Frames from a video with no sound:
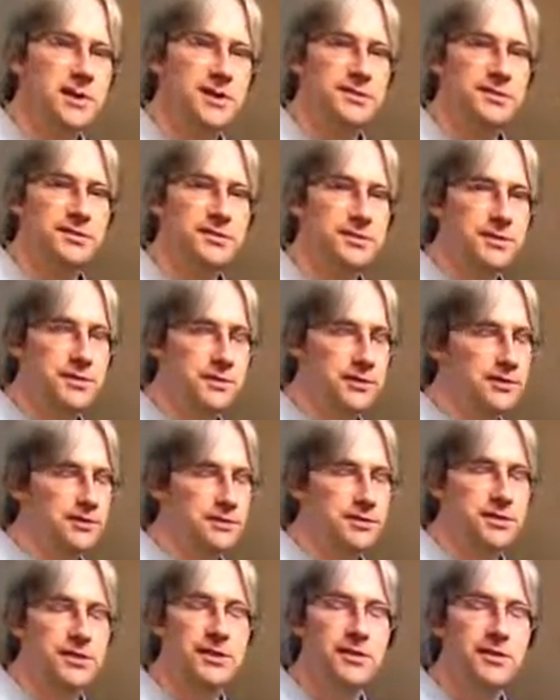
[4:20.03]
So there's
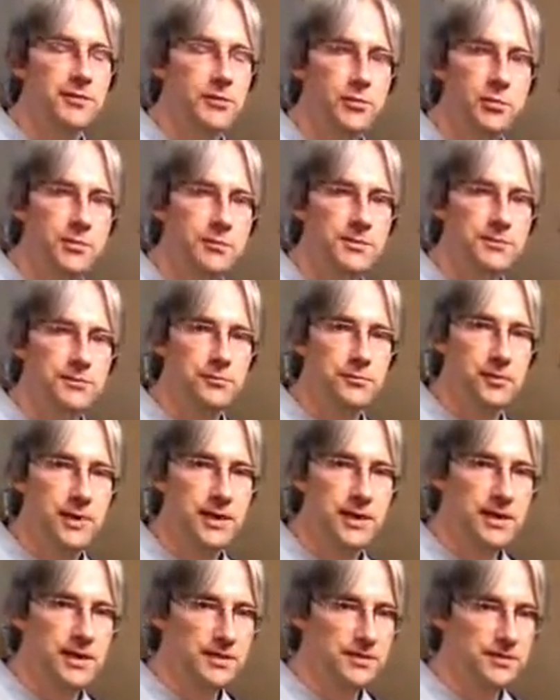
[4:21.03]
just an enormous
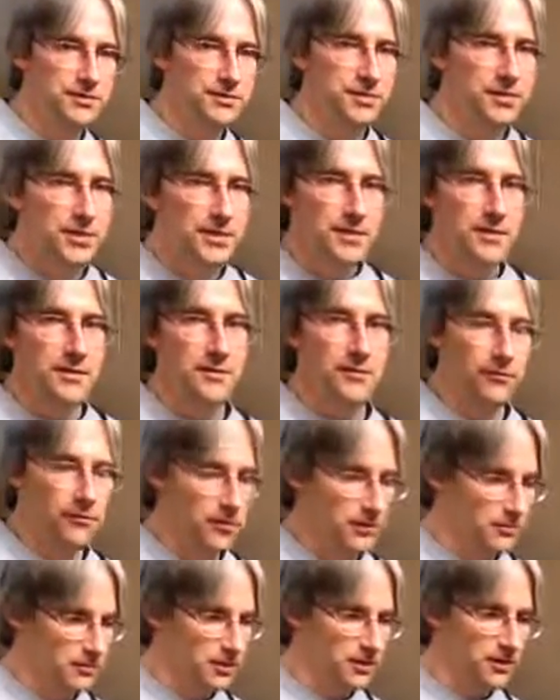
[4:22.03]
range
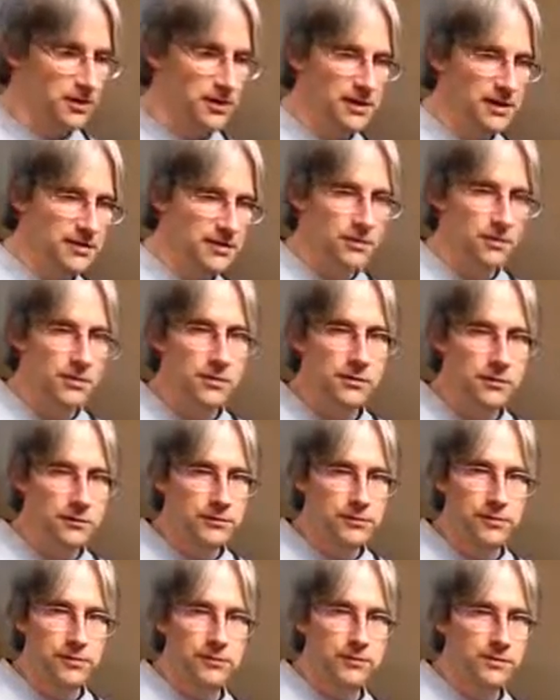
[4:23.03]
from clean to
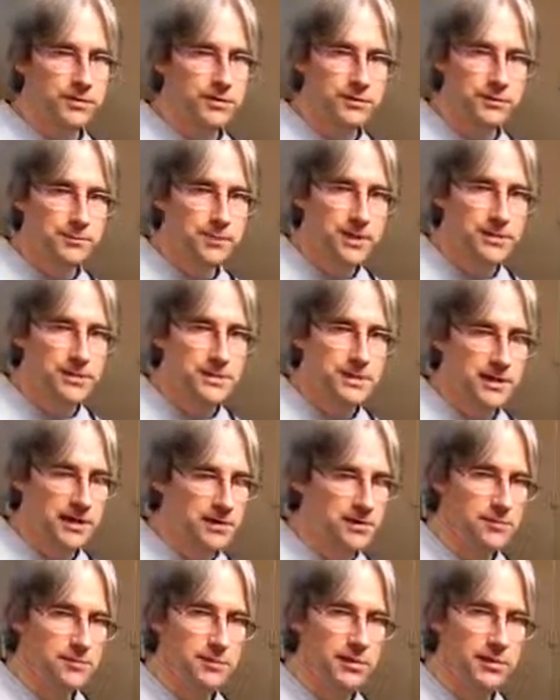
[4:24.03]
overdriven just based on how
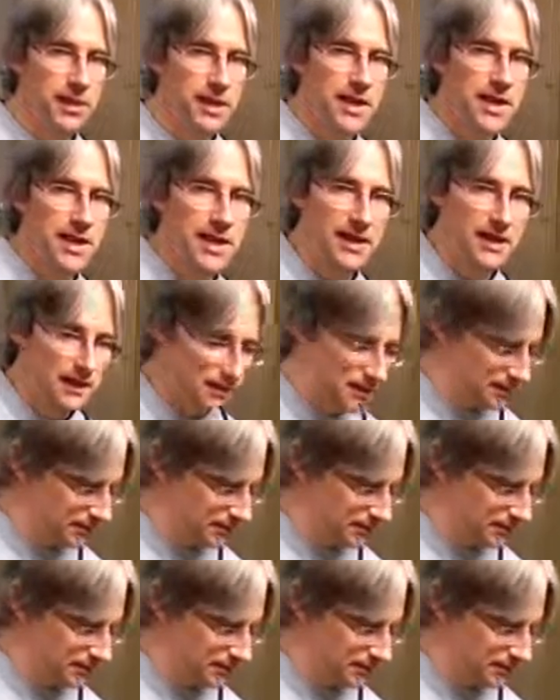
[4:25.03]
you play.